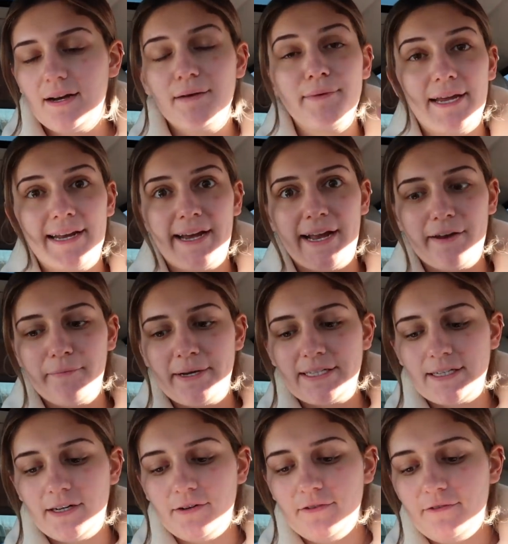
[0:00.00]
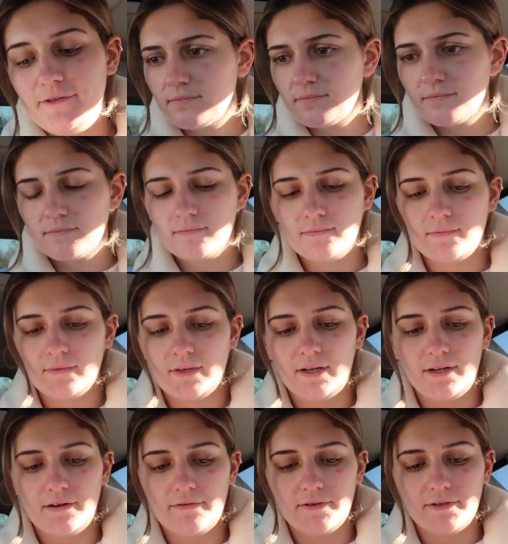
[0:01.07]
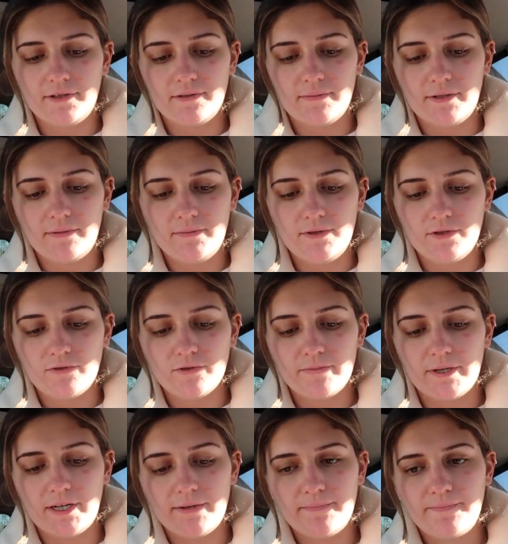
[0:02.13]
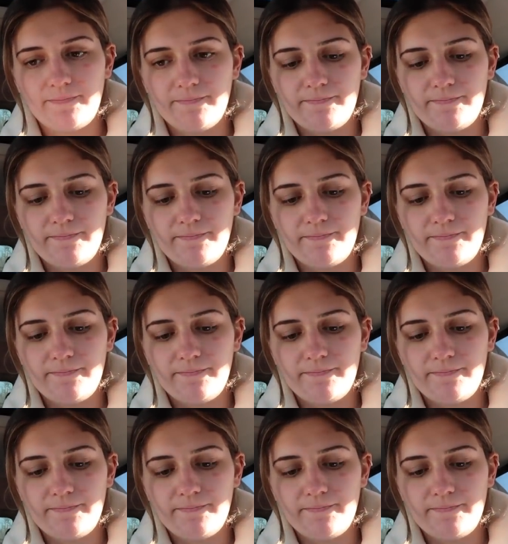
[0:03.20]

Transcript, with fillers: I'm getting ahead of myself. I didn't realize my music was playing.